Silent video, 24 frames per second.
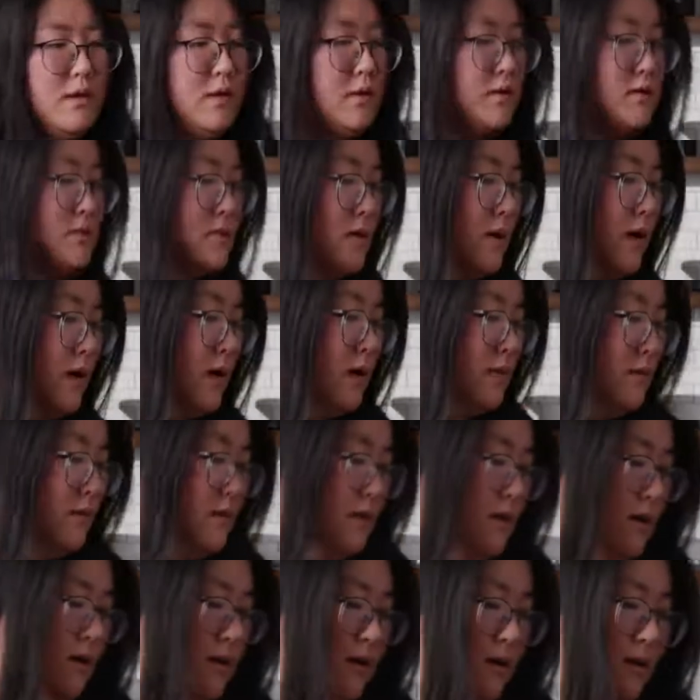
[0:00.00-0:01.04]
So I
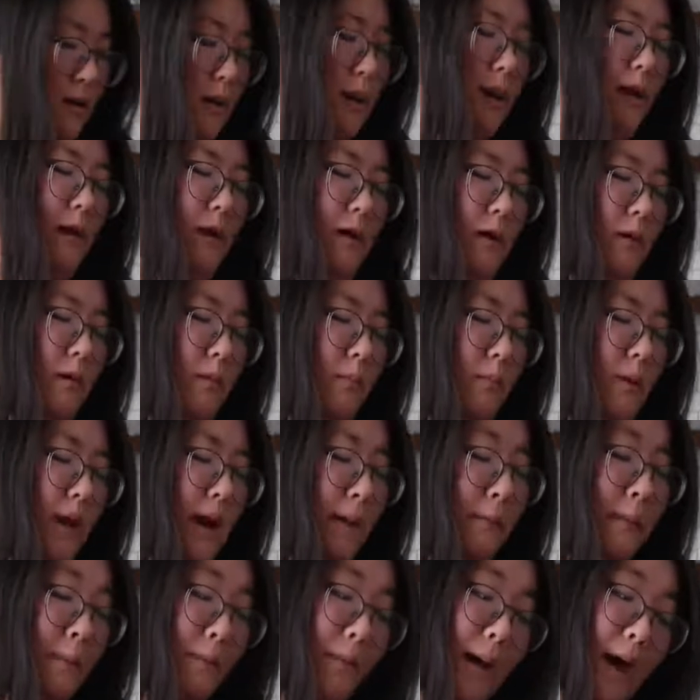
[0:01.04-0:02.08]
think
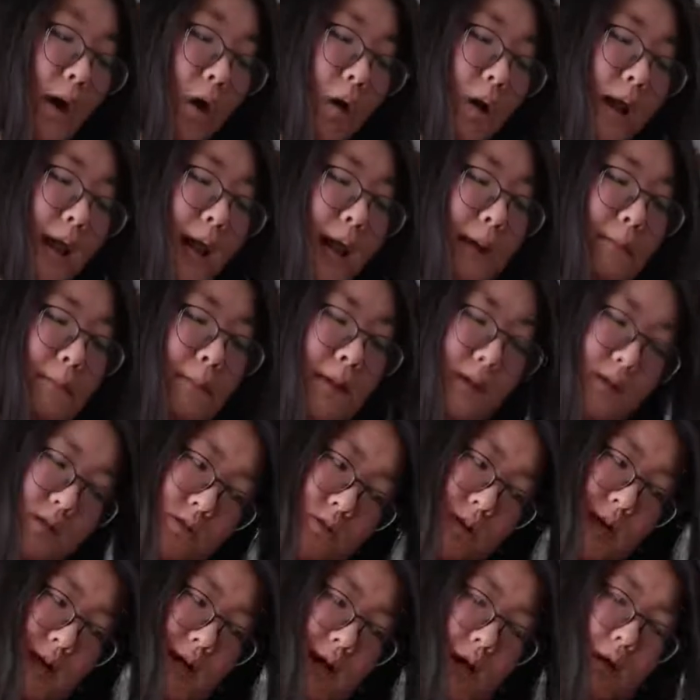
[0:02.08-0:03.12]
I'm about 8 minutes
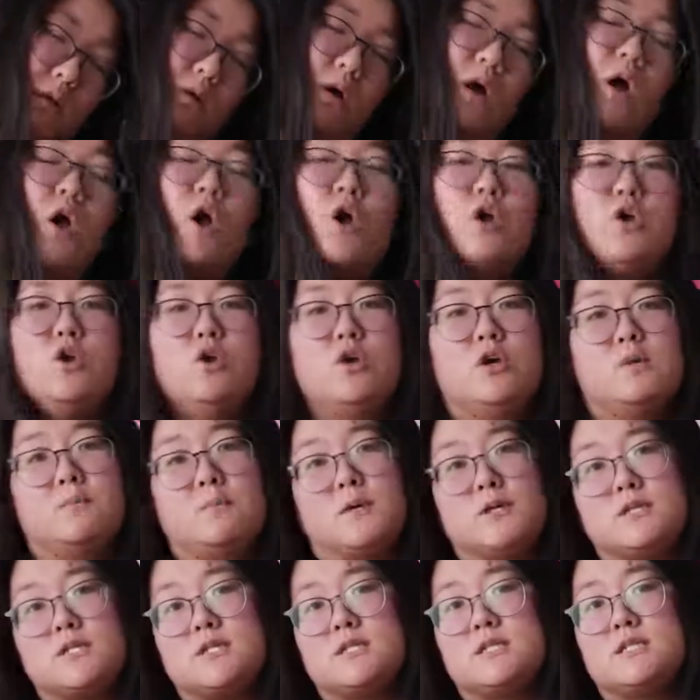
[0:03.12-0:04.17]
right now. You can
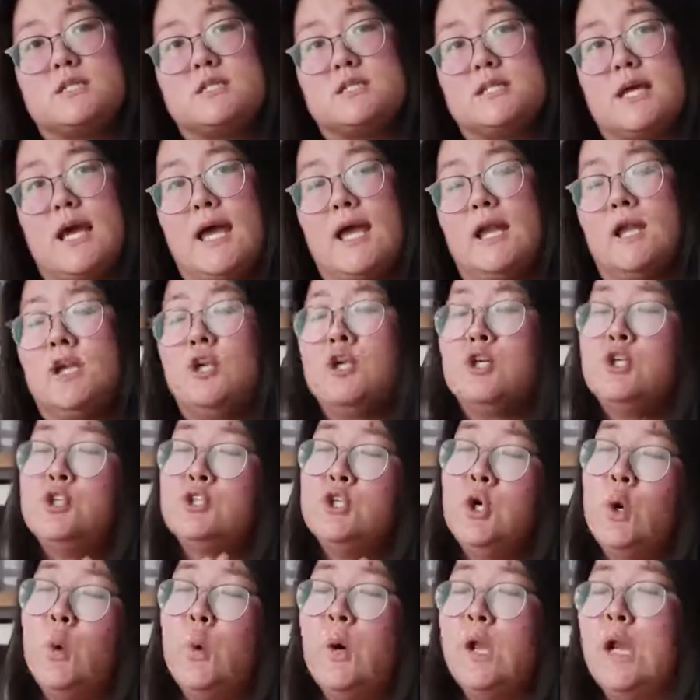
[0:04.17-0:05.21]
push it to 10. You
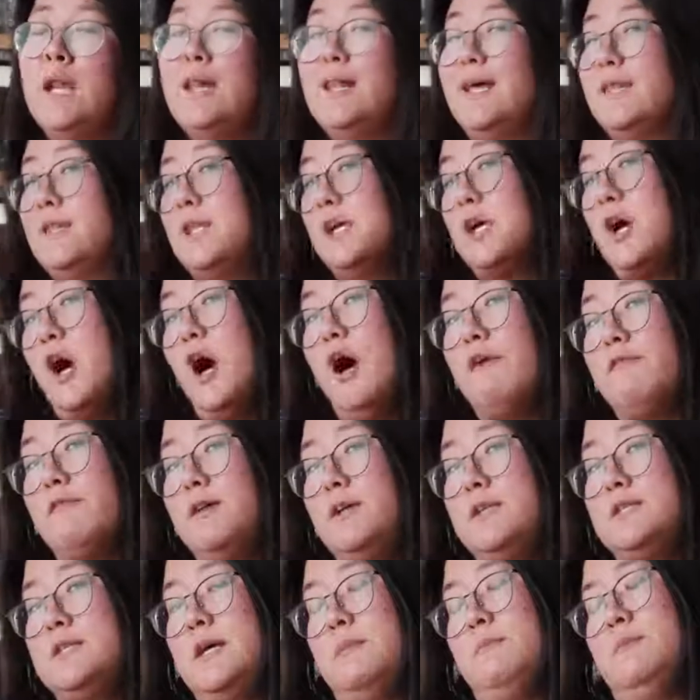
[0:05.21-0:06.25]
don't want to let the
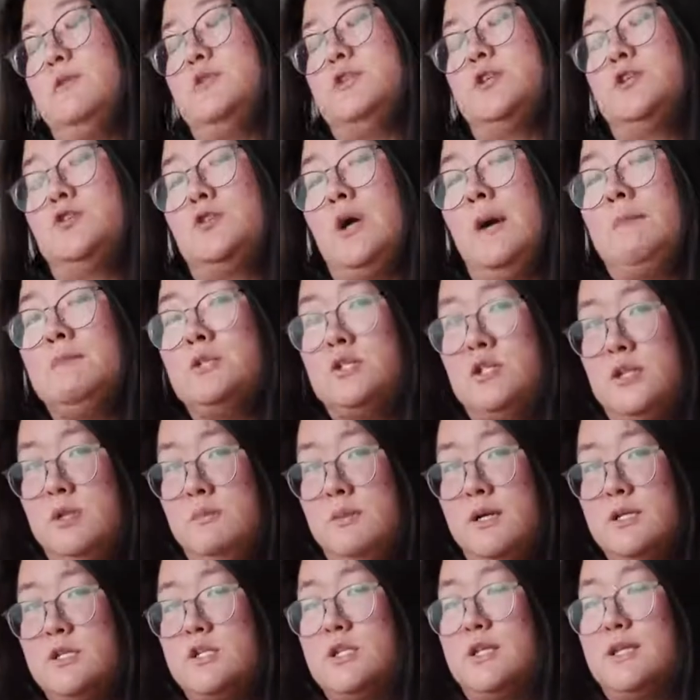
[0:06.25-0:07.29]
coffee temperature drop too
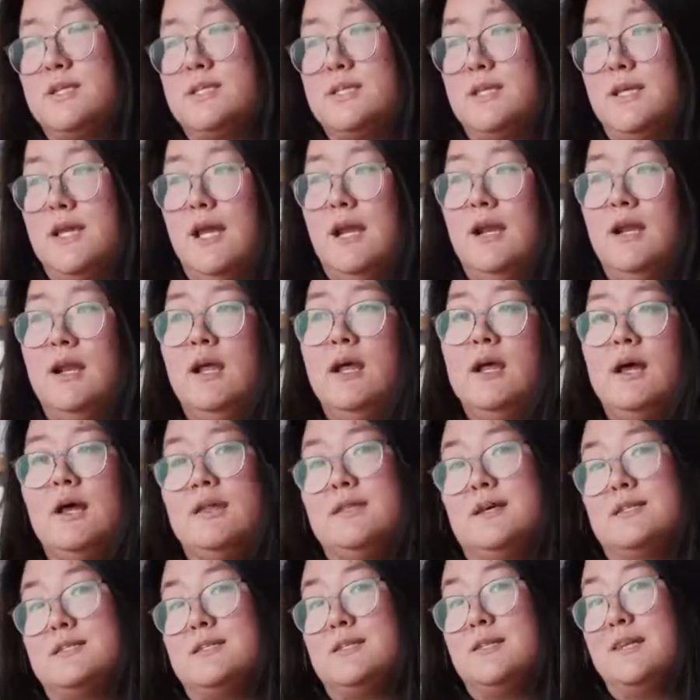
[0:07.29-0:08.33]
much because, again,
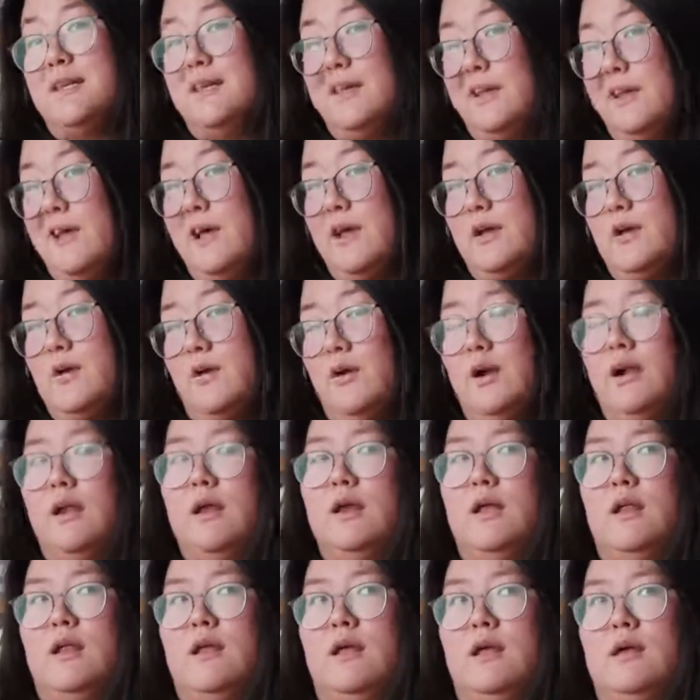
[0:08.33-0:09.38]
that's an
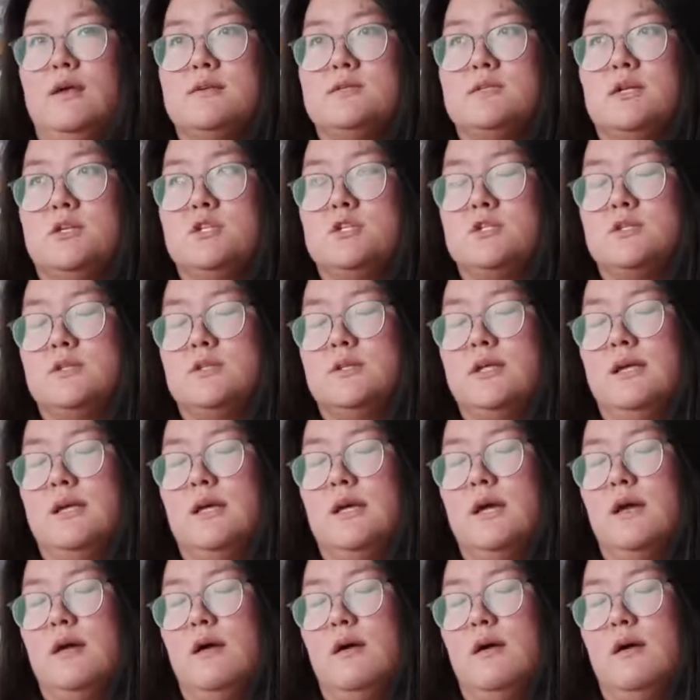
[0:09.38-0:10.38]
inaccurate, essentially,